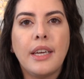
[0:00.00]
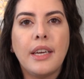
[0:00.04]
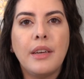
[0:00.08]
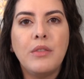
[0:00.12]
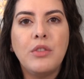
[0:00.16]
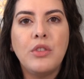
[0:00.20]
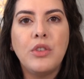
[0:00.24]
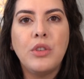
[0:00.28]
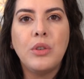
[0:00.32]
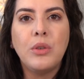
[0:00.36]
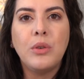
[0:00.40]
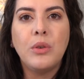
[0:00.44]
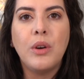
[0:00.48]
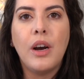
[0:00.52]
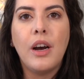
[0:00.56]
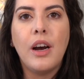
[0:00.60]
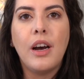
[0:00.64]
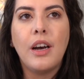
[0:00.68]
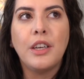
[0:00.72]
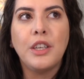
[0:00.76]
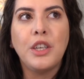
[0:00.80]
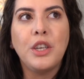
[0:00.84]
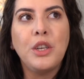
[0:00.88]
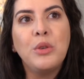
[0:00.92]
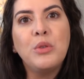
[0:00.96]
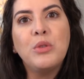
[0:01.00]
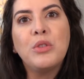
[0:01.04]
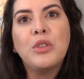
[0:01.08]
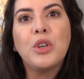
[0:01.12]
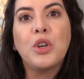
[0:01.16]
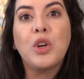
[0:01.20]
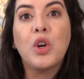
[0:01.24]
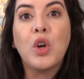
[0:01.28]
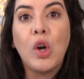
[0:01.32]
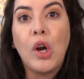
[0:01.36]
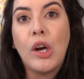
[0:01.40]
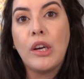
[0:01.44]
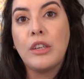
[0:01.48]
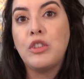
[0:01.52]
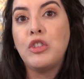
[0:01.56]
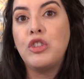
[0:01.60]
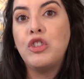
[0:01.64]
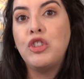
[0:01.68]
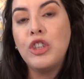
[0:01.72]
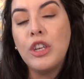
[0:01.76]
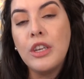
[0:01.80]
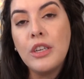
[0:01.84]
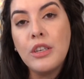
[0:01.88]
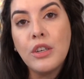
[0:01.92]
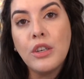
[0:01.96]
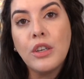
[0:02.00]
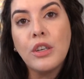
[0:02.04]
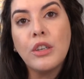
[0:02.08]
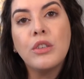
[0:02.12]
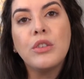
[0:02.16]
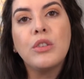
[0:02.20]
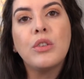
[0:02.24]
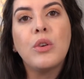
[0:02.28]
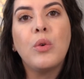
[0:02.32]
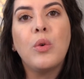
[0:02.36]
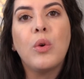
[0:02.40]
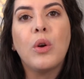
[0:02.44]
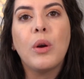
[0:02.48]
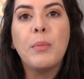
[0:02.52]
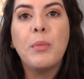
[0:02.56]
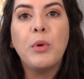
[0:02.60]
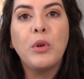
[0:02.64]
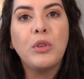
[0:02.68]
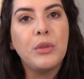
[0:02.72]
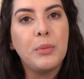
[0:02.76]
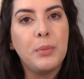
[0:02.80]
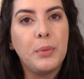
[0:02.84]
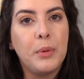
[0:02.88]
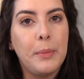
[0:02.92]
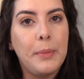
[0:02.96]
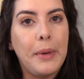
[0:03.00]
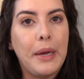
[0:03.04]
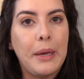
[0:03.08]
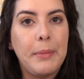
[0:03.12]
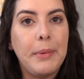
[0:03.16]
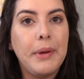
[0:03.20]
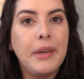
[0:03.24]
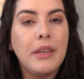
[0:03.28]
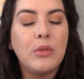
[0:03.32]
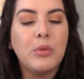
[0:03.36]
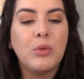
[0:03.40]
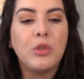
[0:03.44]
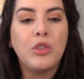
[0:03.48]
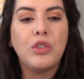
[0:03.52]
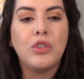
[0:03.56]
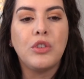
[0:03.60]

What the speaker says: gives you use across genders or multiple babies, which